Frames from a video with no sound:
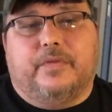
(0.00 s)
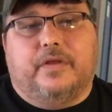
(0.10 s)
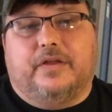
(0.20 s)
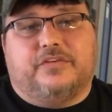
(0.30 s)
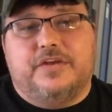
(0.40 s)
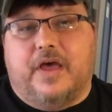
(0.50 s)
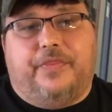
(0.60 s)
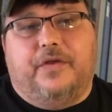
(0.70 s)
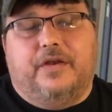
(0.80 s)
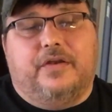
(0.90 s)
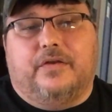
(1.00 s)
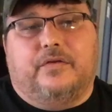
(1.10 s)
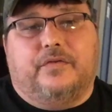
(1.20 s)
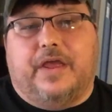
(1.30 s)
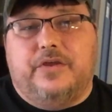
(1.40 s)
it's nothing
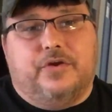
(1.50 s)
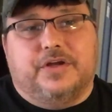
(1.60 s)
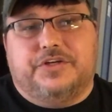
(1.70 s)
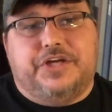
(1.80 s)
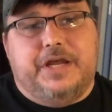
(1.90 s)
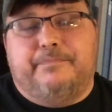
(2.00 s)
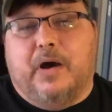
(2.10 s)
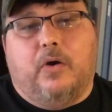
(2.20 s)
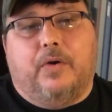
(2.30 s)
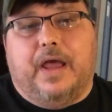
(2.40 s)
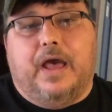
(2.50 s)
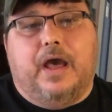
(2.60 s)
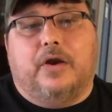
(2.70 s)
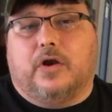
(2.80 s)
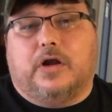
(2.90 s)
that you can cheap out
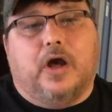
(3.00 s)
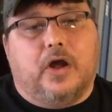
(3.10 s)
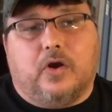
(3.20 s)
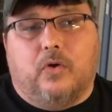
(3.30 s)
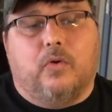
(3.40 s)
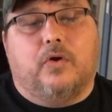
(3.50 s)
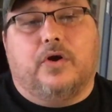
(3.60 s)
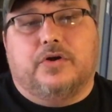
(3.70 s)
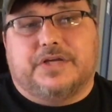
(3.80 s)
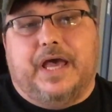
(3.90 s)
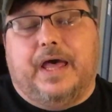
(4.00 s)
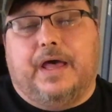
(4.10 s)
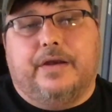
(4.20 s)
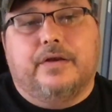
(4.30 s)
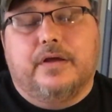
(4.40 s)
on or cut corners
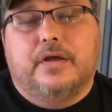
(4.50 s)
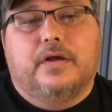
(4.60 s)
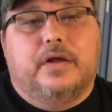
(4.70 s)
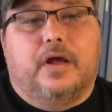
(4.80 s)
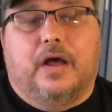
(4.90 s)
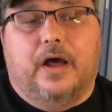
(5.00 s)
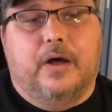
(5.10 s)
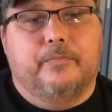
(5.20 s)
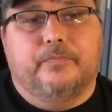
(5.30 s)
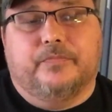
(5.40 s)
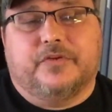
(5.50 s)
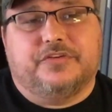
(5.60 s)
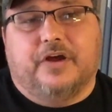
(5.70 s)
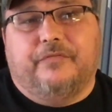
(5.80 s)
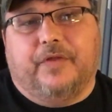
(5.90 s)
on,
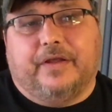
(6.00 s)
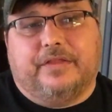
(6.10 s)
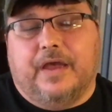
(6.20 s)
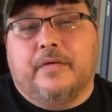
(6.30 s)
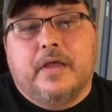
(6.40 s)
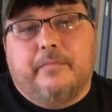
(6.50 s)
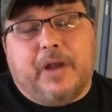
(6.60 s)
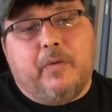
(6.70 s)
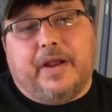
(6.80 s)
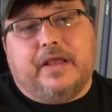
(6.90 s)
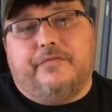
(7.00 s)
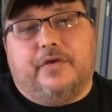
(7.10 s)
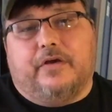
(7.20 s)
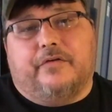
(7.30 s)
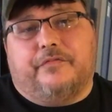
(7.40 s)
stuff like that. But I want to give
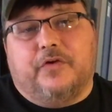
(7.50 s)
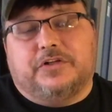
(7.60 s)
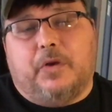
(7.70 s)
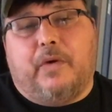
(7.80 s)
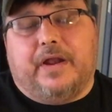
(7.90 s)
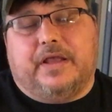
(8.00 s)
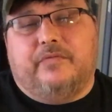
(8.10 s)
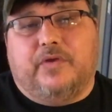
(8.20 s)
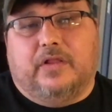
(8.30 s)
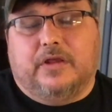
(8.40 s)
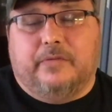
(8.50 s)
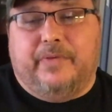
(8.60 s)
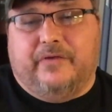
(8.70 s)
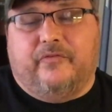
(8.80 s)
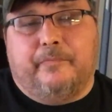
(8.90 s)
you a little
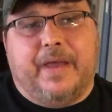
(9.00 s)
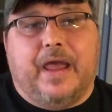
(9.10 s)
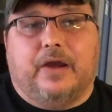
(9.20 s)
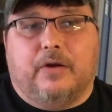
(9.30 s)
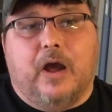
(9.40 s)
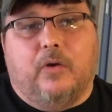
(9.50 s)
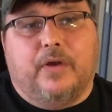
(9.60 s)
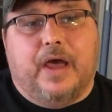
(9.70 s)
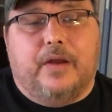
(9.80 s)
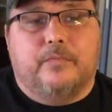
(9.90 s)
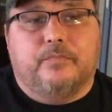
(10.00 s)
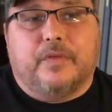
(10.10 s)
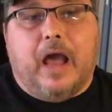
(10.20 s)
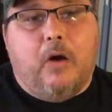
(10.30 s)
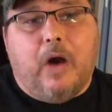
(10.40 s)
bit of a background on
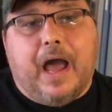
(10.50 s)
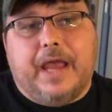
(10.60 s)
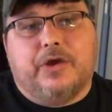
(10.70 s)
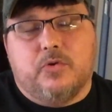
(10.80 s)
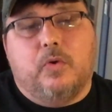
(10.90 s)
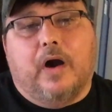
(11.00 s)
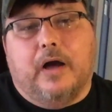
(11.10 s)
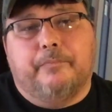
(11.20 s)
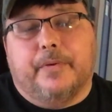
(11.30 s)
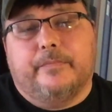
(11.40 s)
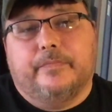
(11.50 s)
how I grew up,